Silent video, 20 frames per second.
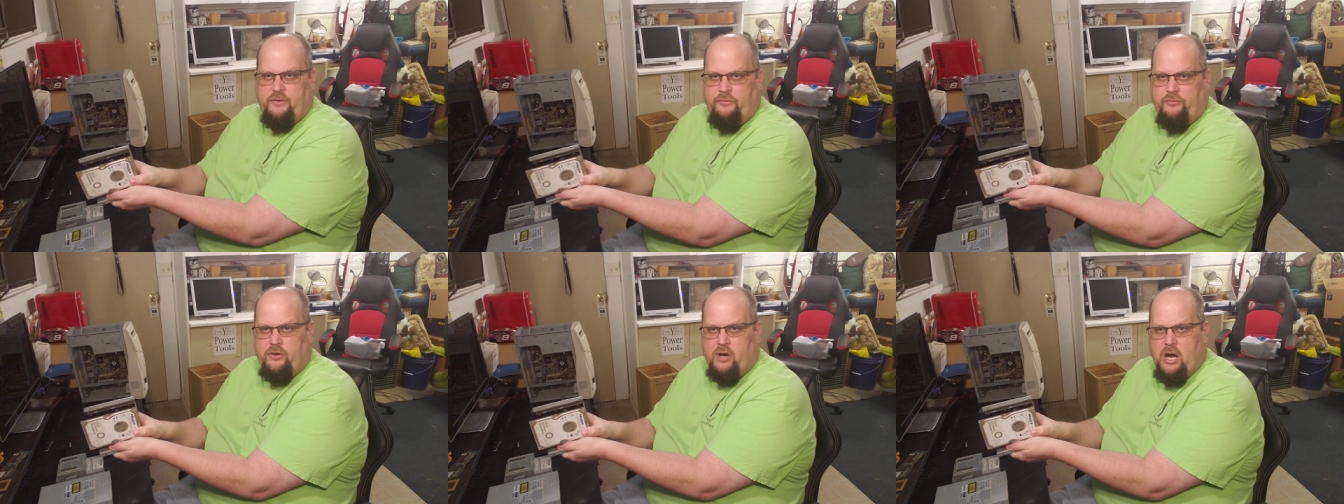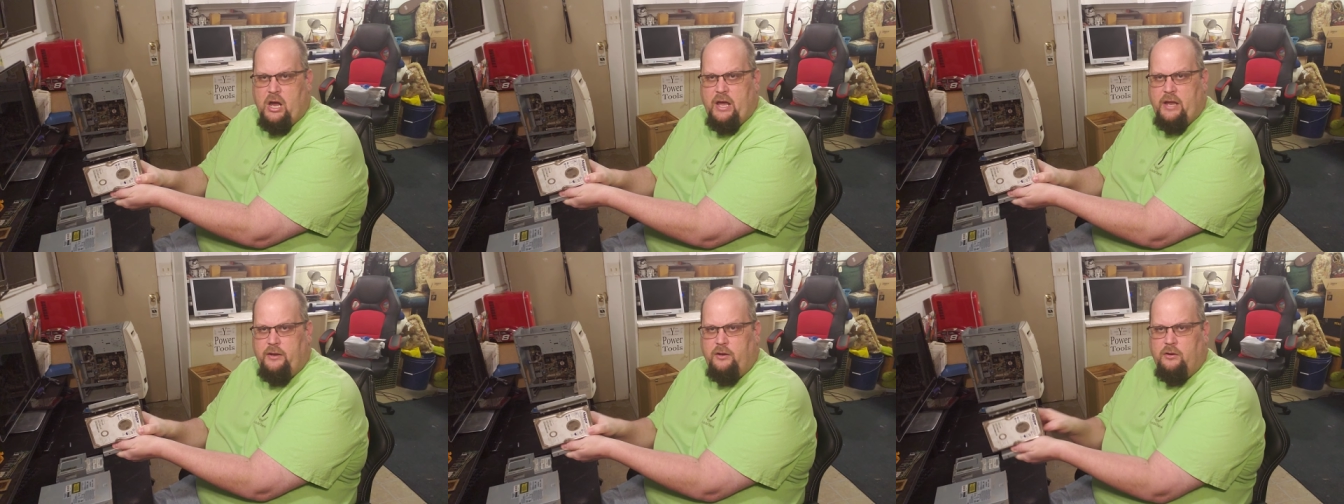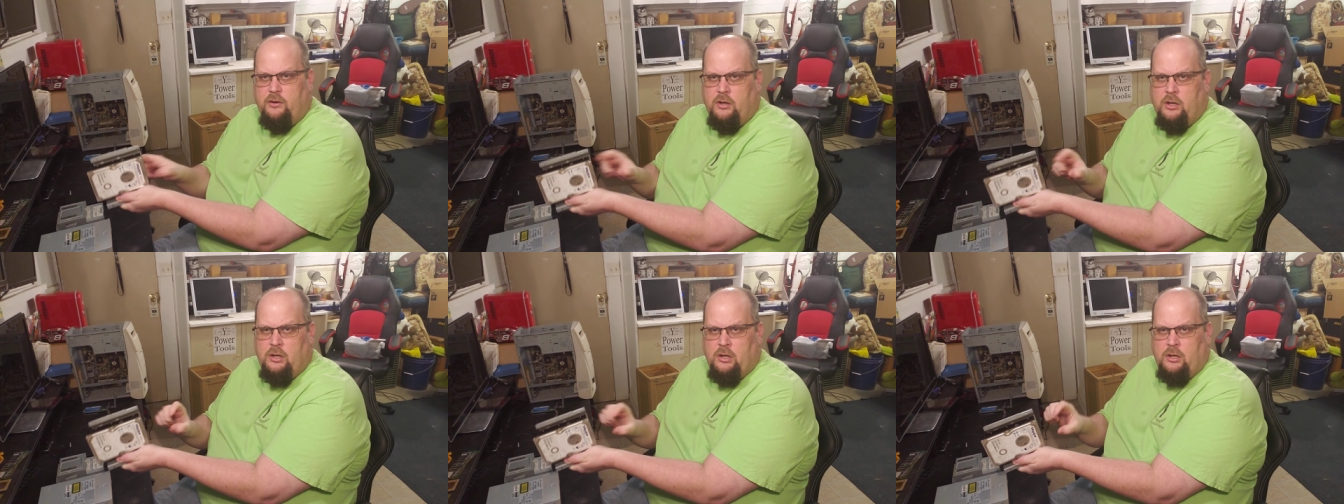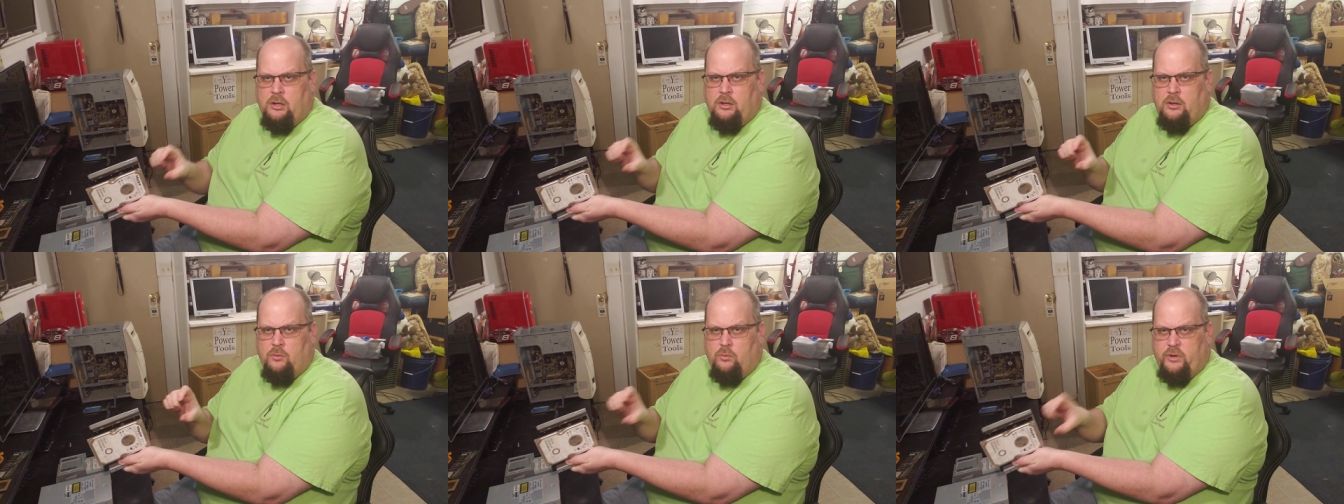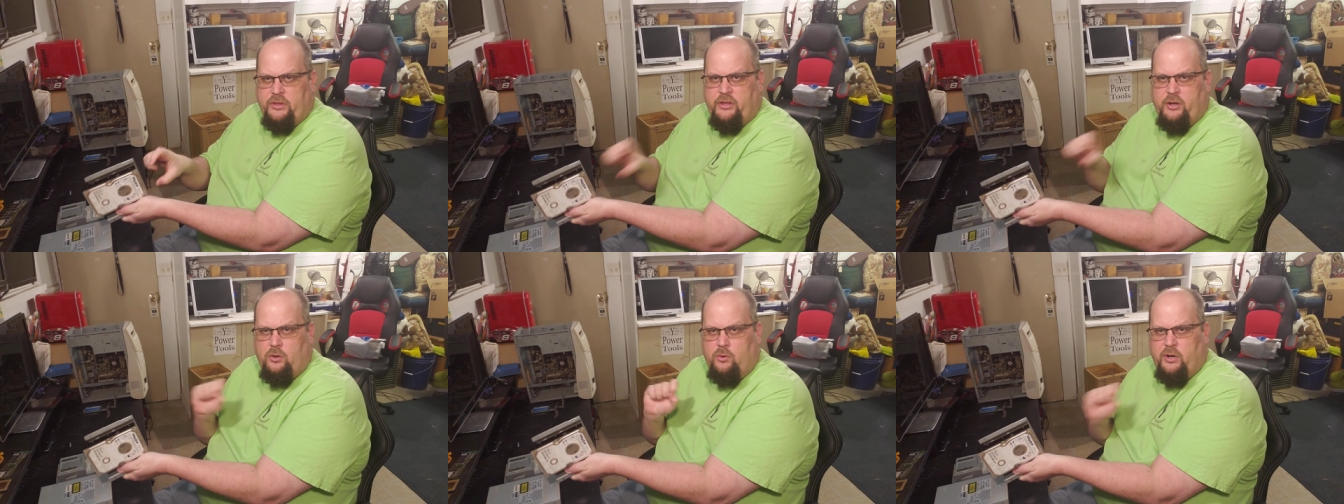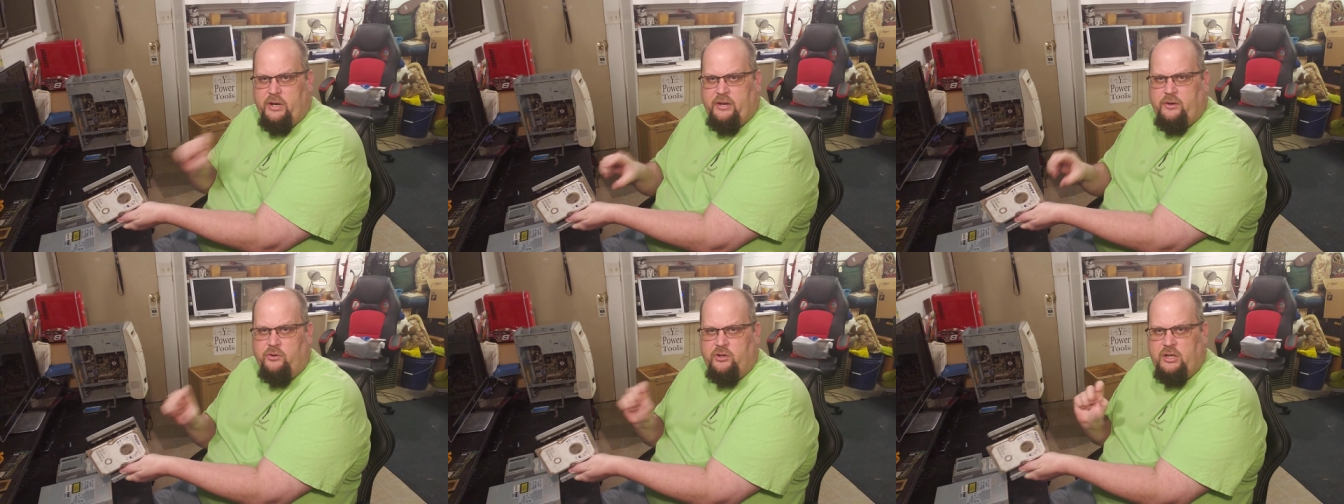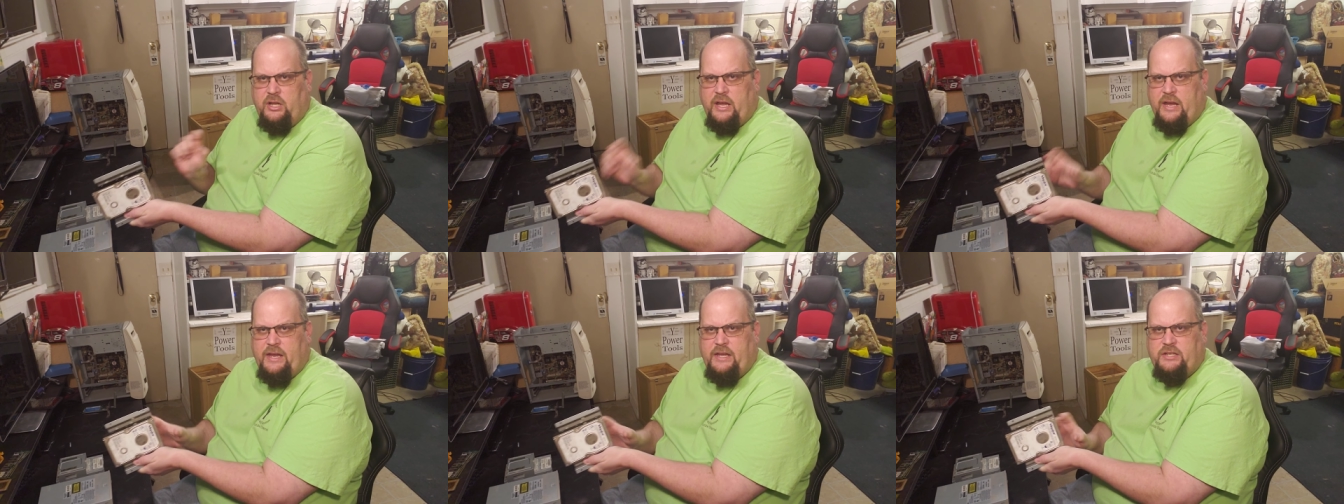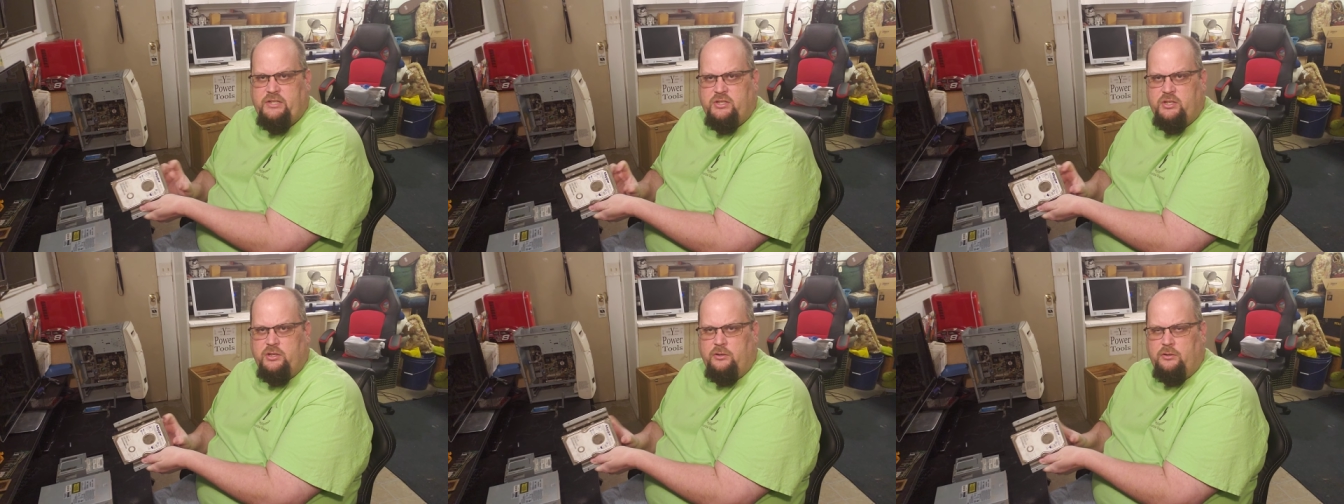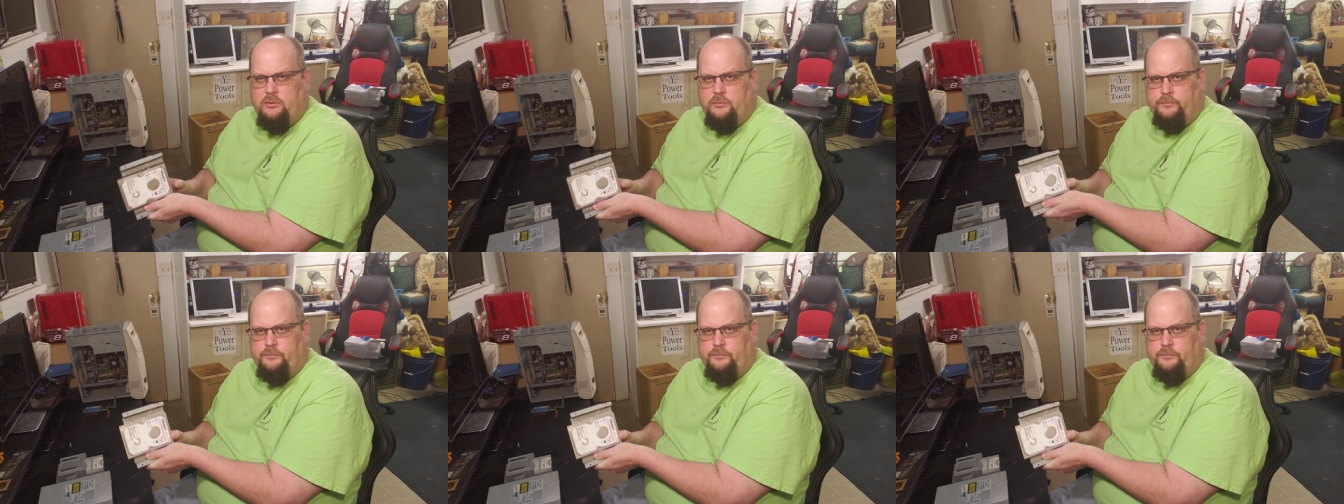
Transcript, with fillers: front with a quick release